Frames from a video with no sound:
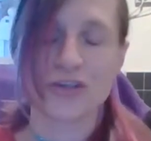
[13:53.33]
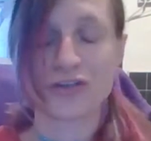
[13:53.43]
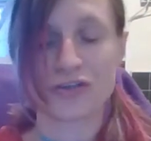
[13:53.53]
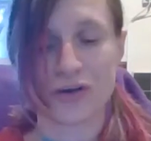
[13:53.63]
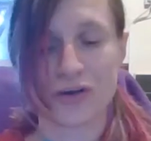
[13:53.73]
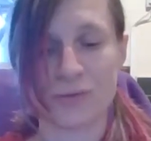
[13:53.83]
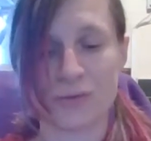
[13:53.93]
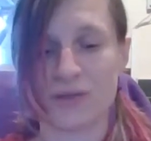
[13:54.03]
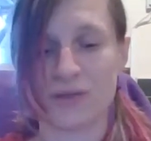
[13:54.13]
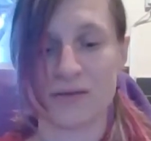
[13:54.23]
So,
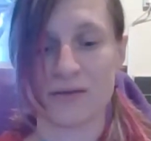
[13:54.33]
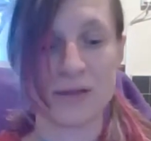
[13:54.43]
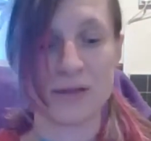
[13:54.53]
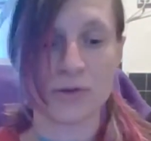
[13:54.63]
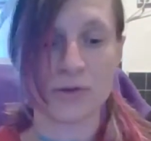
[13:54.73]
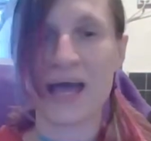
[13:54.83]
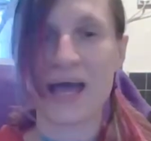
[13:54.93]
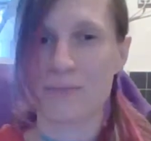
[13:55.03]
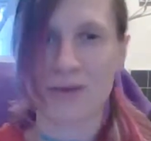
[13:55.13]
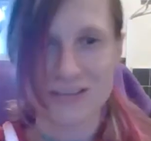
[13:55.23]
you know, you're
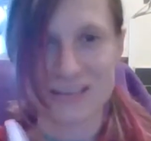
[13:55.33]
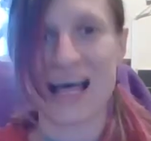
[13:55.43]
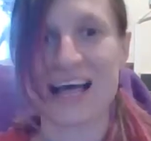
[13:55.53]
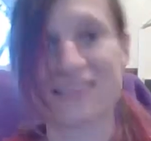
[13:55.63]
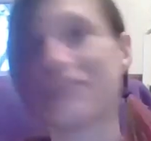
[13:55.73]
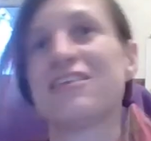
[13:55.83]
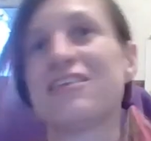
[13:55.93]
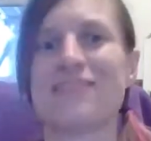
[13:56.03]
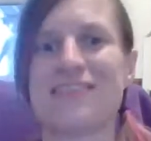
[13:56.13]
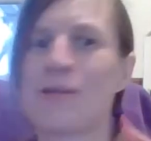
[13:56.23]
paying much less
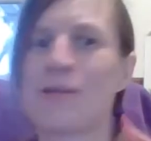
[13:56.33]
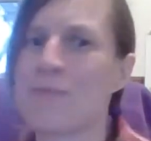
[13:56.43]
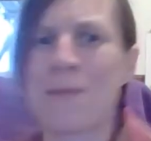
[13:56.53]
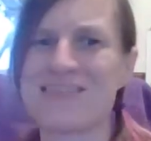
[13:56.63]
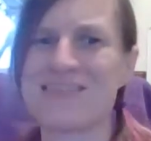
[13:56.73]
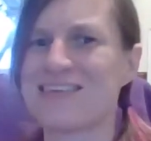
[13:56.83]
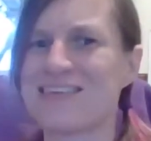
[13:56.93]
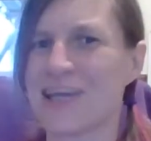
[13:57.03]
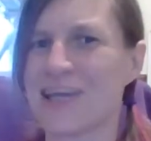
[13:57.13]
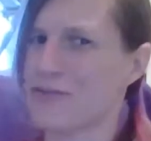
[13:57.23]
because they're basically
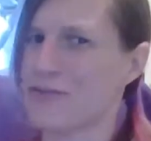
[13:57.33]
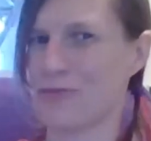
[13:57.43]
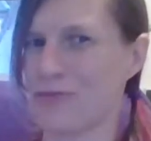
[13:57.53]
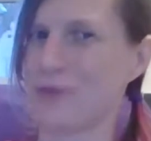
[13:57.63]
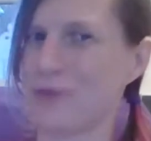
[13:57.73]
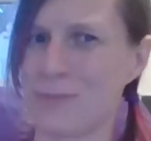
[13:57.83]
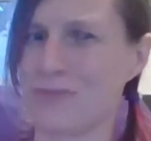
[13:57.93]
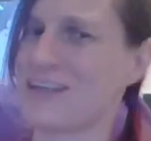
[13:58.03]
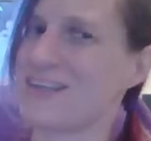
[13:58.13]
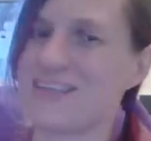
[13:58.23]
taking off your royalty
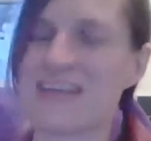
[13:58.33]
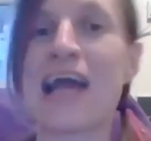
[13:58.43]
percentage.